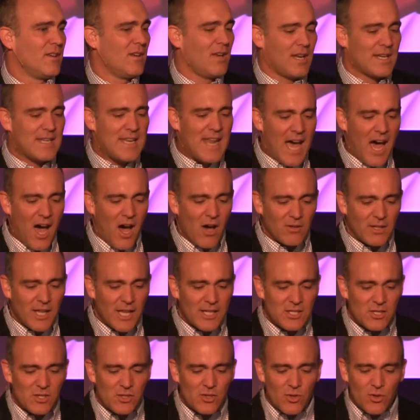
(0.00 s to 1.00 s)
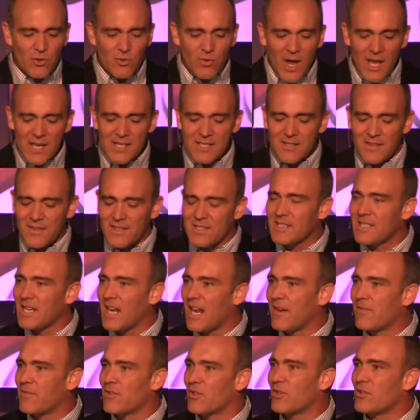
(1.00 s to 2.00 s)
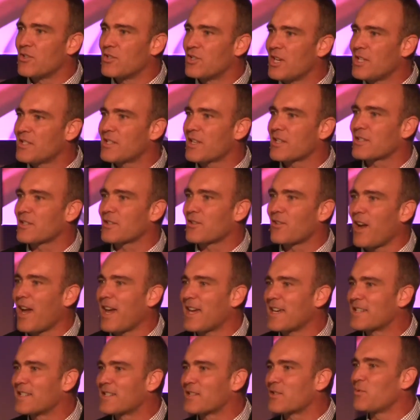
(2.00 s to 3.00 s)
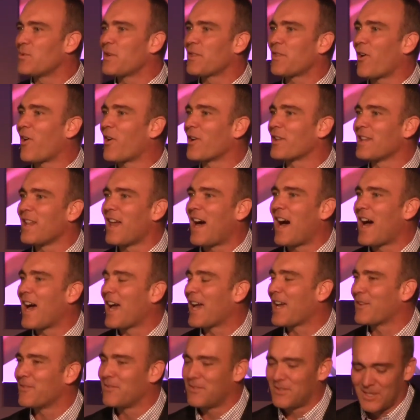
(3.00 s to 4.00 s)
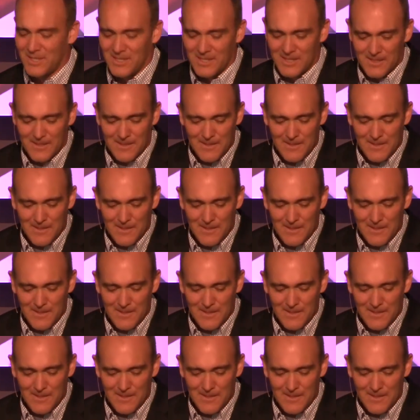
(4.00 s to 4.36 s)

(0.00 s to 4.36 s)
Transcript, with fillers: Now let's trust the Savior, Jesus Christ, with our lives.